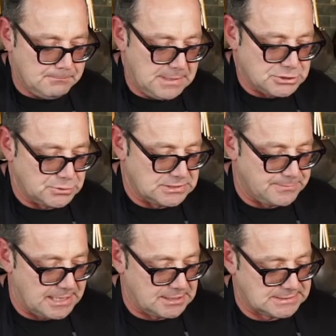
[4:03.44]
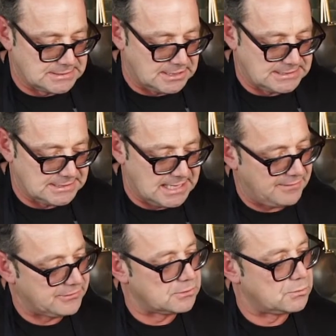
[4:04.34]
Make sure the tomatoes nicely
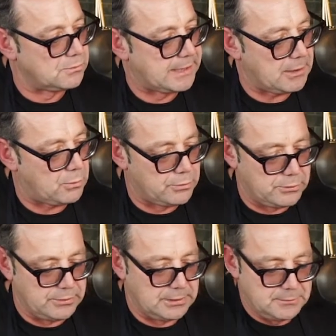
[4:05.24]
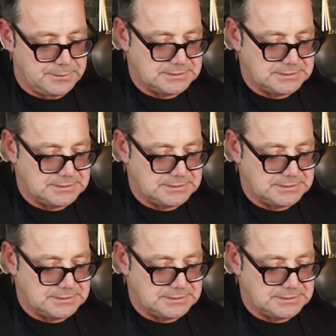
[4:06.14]
covered in all that oil and a little bit